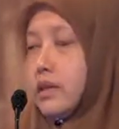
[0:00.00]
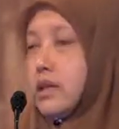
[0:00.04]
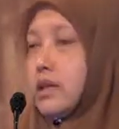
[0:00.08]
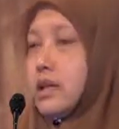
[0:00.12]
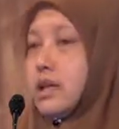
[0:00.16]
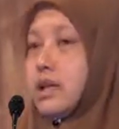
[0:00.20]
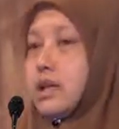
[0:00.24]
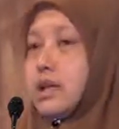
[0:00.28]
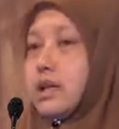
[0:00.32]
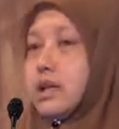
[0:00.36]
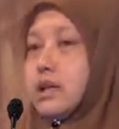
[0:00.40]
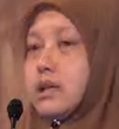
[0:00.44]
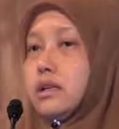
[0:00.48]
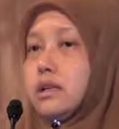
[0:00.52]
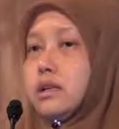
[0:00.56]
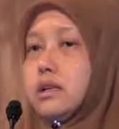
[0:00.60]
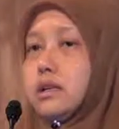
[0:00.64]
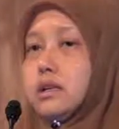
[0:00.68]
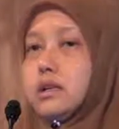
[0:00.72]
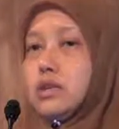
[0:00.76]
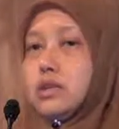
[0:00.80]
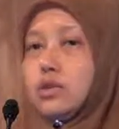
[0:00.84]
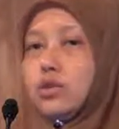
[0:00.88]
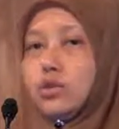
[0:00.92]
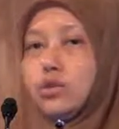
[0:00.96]
And under
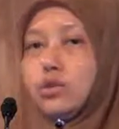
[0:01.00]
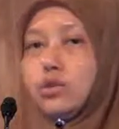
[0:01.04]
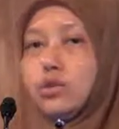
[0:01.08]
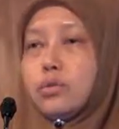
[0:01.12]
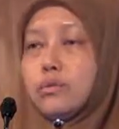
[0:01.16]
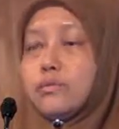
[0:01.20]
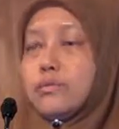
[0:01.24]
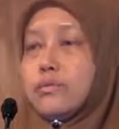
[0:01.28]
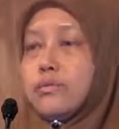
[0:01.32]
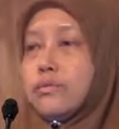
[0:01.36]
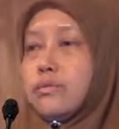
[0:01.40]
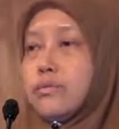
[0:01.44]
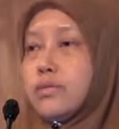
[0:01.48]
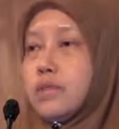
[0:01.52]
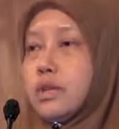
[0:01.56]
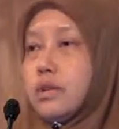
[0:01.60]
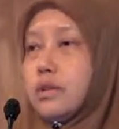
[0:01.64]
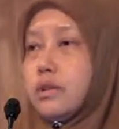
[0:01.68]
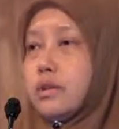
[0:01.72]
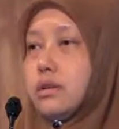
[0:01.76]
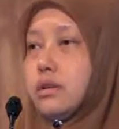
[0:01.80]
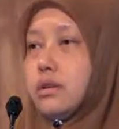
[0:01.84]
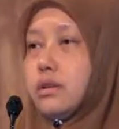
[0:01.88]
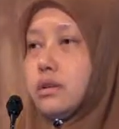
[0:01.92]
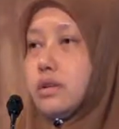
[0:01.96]
this law,
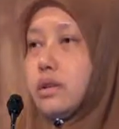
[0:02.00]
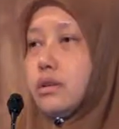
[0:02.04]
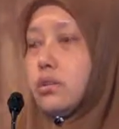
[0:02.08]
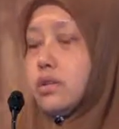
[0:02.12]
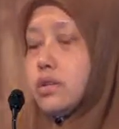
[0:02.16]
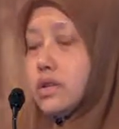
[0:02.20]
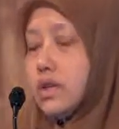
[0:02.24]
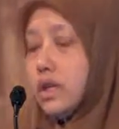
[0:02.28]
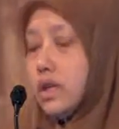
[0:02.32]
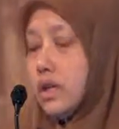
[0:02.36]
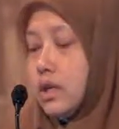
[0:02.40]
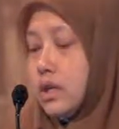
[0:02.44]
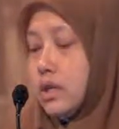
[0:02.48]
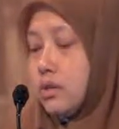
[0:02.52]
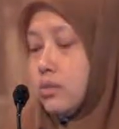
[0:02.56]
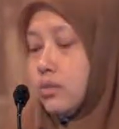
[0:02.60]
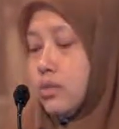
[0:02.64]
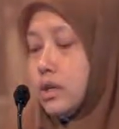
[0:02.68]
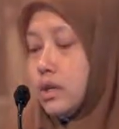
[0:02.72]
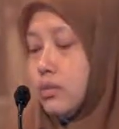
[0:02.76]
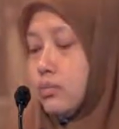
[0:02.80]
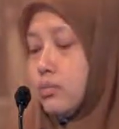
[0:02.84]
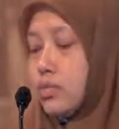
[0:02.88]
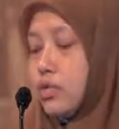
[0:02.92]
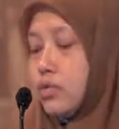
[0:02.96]
there was
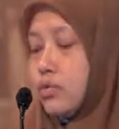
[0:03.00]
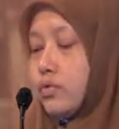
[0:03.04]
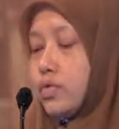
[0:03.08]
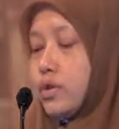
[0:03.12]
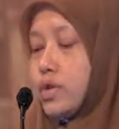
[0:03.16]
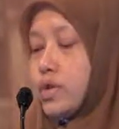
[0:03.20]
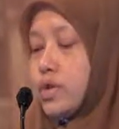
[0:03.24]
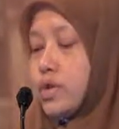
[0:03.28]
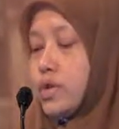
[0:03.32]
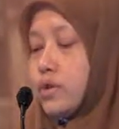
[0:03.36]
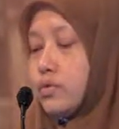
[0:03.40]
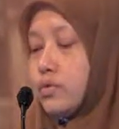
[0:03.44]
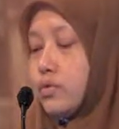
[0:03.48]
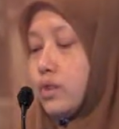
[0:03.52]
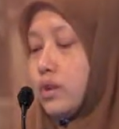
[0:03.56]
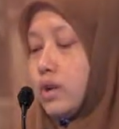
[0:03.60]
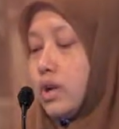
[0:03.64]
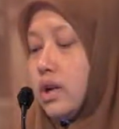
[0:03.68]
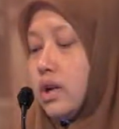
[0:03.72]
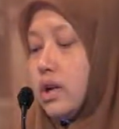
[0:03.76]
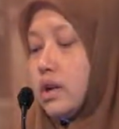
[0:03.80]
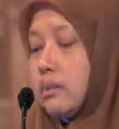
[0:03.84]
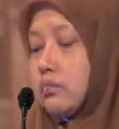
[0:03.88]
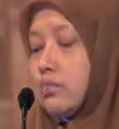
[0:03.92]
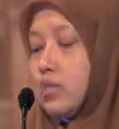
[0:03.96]
included provisions for
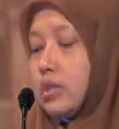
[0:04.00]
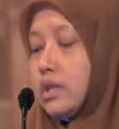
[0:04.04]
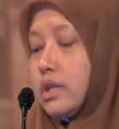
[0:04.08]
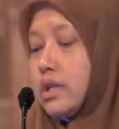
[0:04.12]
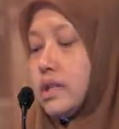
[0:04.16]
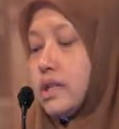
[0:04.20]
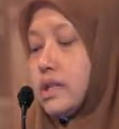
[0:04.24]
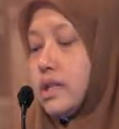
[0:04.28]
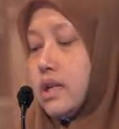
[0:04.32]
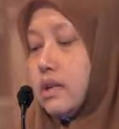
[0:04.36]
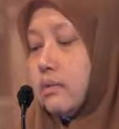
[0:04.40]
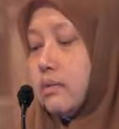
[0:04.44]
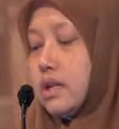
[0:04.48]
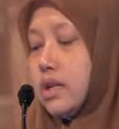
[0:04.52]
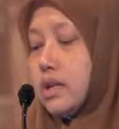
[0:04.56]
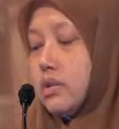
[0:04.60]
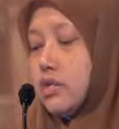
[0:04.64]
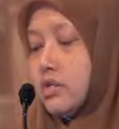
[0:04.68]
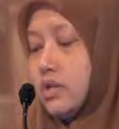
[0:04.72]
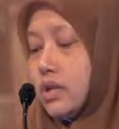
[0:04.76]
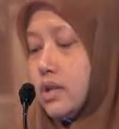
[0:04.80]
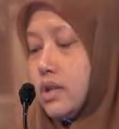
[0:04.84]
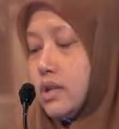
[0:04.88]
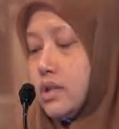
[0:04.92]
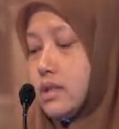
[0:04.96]
Labuan Islamic
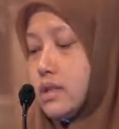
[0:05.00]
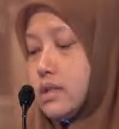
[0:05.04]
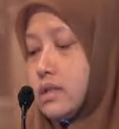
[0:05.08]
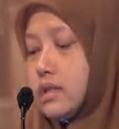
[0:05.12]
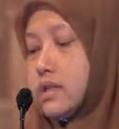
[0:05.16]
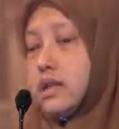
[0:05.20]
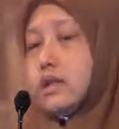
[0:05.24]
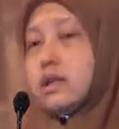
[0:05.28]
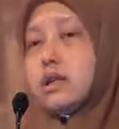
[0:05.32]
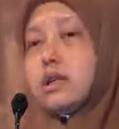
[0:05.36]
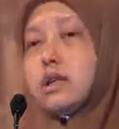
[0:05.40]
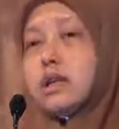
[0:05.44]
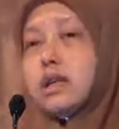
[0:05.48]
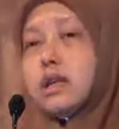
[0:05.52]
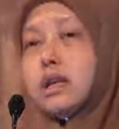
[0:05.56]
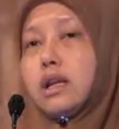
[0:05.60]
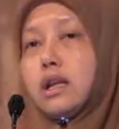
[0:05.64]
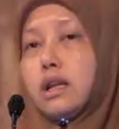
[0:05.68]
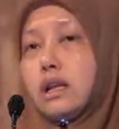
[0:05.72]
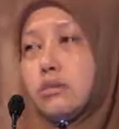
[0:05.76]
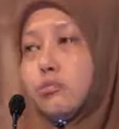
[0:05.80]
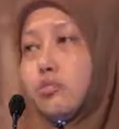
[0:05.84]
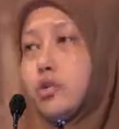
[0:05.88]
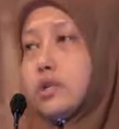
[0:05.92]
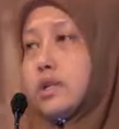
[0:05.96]
Trusts and
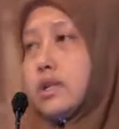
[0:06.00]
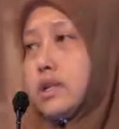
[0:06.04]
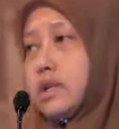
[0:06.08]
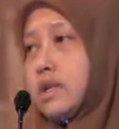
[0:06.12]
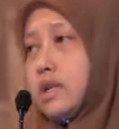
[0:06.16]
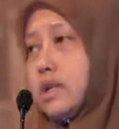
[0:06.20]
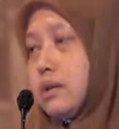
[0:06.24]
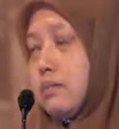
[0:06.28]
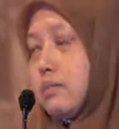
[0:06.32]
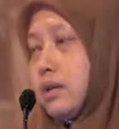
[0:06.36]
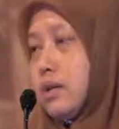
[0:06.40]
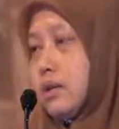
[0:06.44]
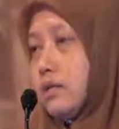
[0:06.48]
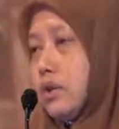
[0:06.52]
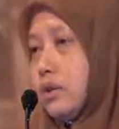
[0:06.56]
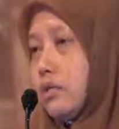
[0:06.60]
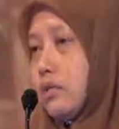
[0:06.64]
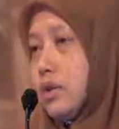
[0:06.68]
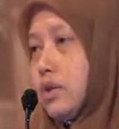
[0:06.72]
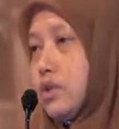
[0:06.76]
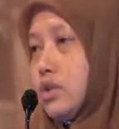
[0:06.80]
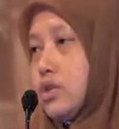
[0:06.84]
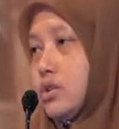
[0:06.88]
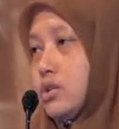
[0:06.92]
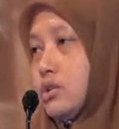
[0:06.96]
Labuan Islamic
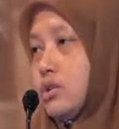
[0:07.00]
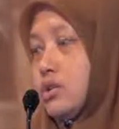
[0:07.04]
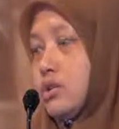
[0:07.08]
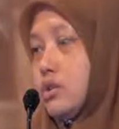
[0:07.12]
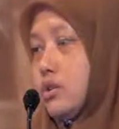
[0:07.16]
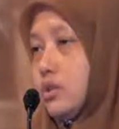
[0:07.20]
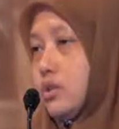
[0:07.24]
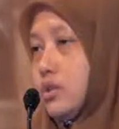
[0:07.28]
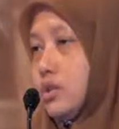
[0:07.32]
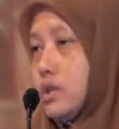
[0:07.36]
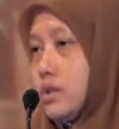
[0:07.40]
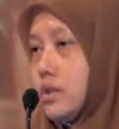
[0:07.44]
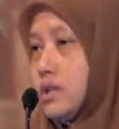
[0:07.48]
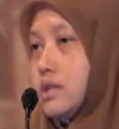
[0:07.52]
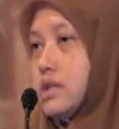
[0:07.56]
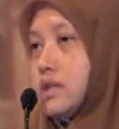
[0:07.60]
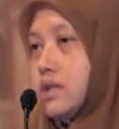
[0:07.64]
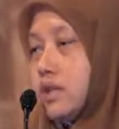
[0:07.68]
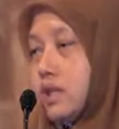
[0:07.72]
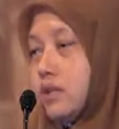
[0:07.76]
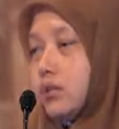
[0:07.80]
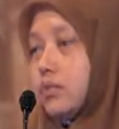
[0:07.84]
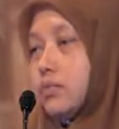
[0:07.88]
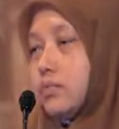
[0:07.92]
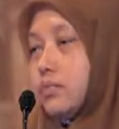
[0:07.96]
Foundation. So this is
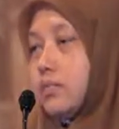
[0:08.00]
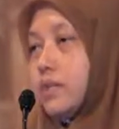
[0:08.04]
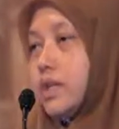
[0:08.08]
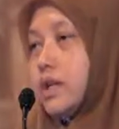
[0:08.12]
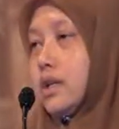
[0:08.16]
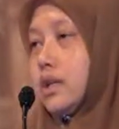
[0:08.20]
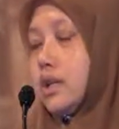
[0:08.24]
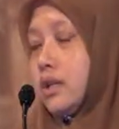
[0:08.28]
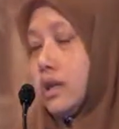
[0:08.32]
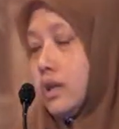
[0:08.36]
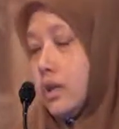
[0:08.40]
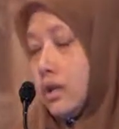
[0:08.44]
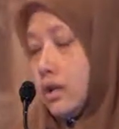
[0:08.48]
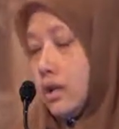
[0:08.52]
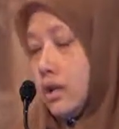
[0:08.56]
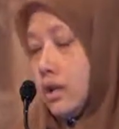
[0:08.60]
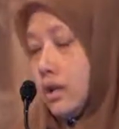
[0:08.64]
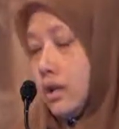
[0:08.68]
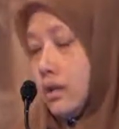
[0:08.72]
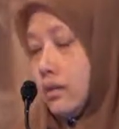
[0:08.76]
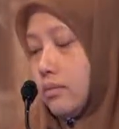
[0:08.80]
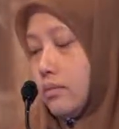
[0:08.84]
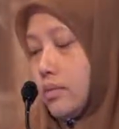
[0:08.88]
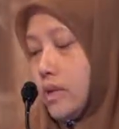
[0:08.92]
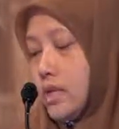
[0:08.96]
new.
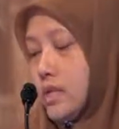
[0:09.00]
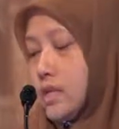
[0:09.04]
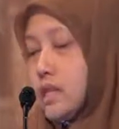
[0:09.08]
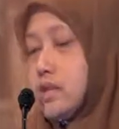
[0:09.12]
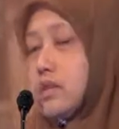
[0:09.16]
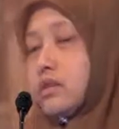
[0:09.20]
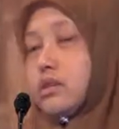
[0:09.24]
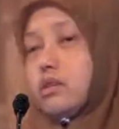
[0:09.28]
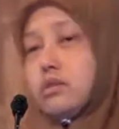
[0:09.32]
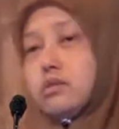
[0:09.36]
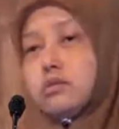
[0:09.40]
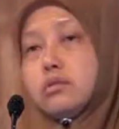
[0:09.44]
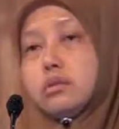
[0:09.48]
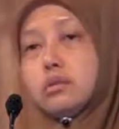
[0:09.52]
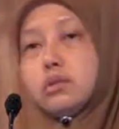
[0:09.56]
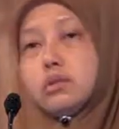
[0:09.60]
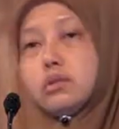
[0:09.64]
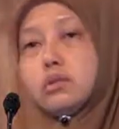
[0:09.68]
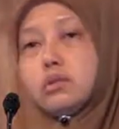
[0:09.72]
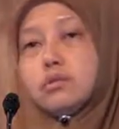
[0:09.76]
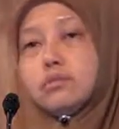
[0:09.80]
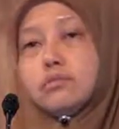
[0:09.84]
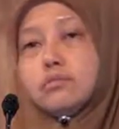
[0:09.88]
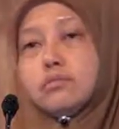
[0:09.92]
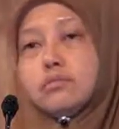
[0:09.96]
This is not
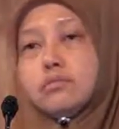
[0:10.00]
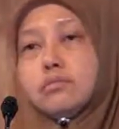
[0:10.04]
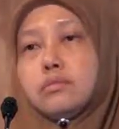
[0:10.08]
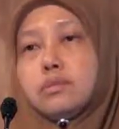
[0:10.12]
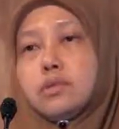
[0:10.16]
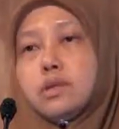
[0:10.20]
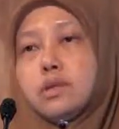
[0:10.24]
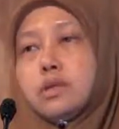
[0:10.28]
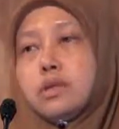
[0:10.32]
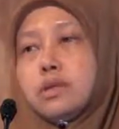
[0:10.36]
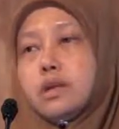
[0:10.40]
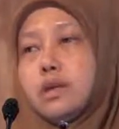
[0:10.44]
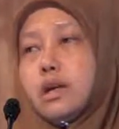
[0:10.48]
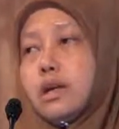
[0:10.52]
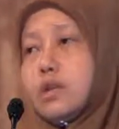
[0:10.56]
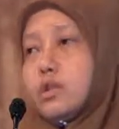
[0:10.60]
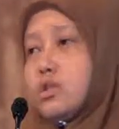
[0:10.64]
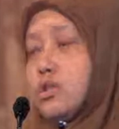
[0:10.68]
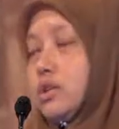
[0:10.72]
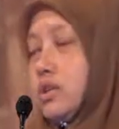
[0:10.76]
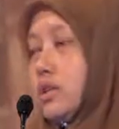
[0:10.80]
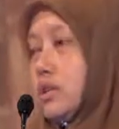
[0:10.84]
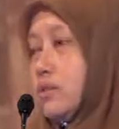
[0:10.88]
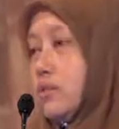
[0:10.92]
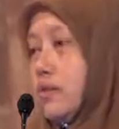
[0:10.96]

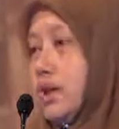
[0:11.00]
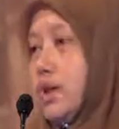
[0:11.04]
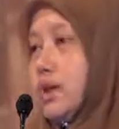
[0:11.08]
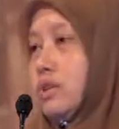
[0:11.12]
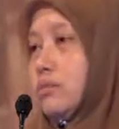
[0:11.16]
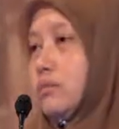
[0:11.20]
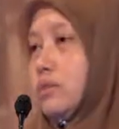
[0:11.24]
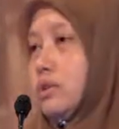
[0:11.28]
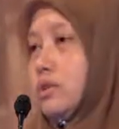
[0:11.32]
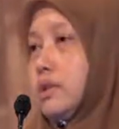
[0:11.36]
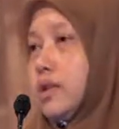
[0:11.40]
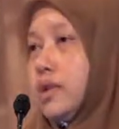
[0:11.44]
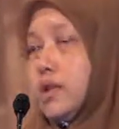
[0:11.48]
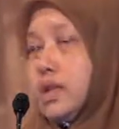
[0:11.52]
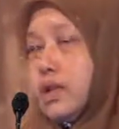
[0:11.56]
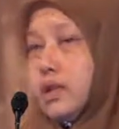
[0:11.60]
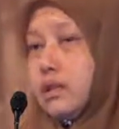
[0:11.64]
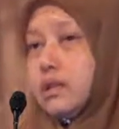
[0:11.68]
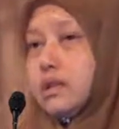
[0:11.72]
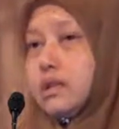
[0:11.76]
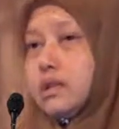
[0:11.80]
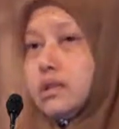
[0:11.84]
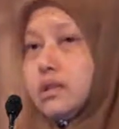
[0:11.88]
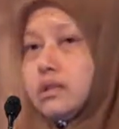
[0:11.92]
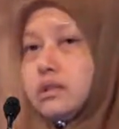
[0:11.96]
actually available in
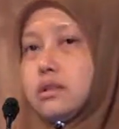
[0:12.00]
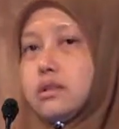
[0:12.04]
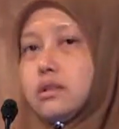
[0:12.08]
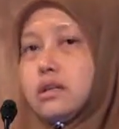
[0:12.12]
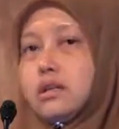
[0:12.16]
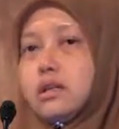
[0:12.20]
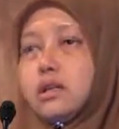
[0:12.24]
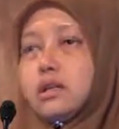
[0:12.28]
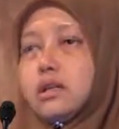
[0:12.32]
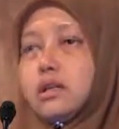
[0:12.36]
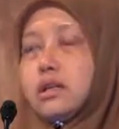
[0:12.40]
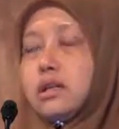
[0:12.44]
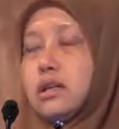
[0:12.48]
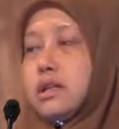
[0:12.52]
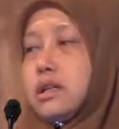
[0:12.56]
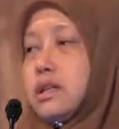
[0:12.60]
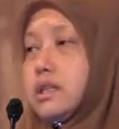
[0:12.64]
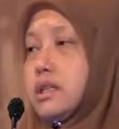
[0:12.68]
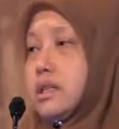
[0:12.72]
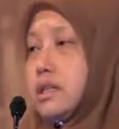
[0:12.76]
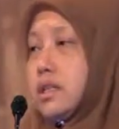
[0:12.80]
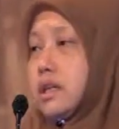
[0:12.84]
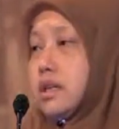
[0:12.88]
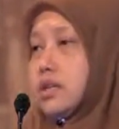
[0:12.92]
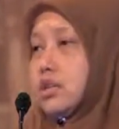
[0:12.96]
other
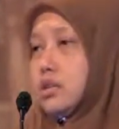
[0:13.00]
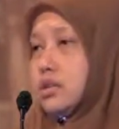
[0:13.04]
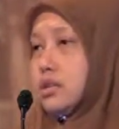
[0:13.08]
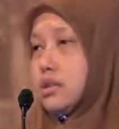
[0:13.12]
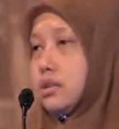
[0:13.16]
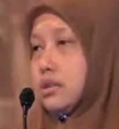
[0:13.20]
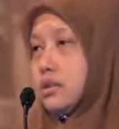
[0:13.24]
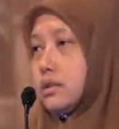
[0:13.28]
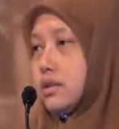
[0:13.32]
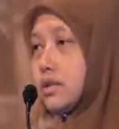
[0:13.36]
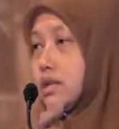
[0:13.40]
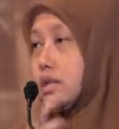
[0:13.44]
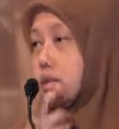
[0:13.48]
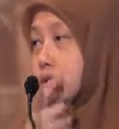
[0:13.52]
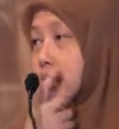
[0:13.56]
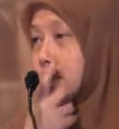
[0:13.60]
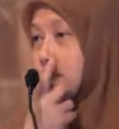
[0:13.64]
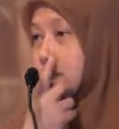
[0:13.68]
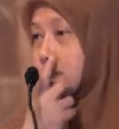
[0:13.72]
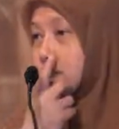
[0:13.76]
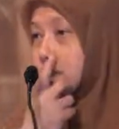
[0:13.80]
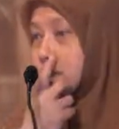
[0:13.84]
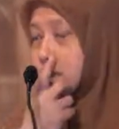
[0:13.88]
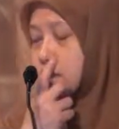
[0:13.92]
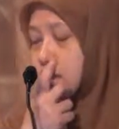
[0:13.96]
international
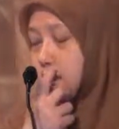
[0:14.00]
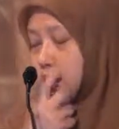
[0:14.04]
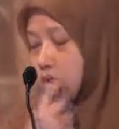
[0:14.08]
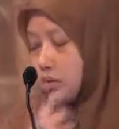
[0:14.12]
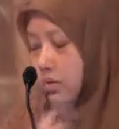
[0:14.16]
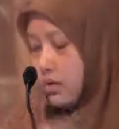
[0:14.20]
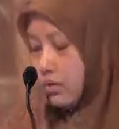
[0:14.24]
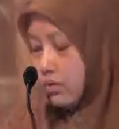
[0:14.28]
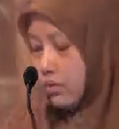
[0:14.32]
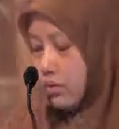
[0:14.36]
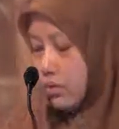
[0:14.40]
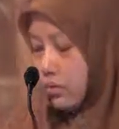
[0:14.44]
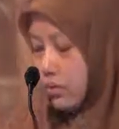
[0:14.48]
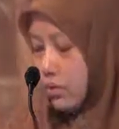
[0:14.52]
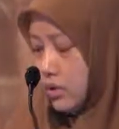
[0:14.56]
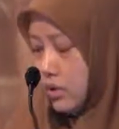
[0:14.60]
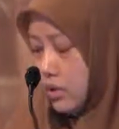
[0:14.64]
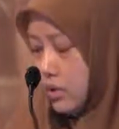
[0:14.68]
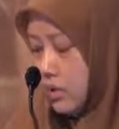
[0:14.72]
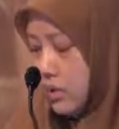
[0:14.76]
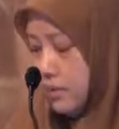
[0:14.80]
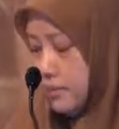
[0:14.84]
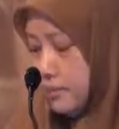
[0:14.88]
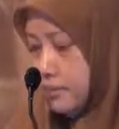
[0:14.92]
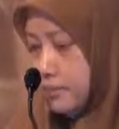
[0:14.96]
centers around the world.